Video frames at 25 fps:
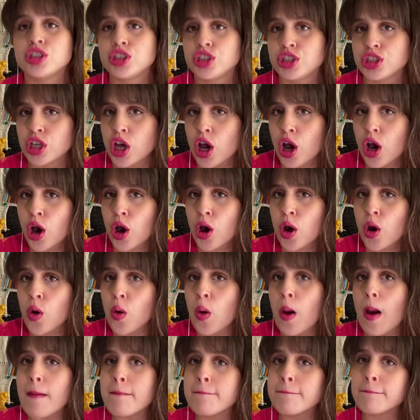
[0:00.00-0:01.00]

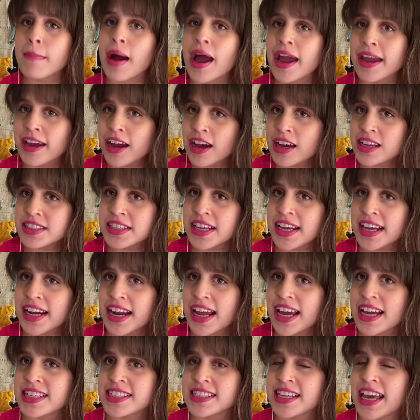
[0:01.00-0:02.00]
So my
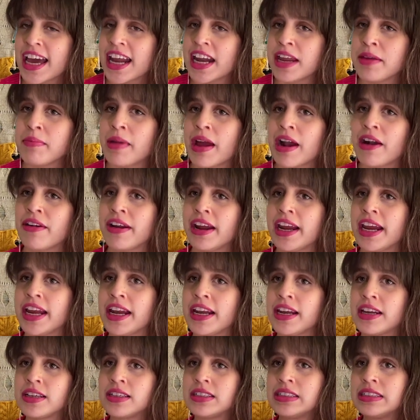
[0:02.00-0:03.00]
cousin is getting married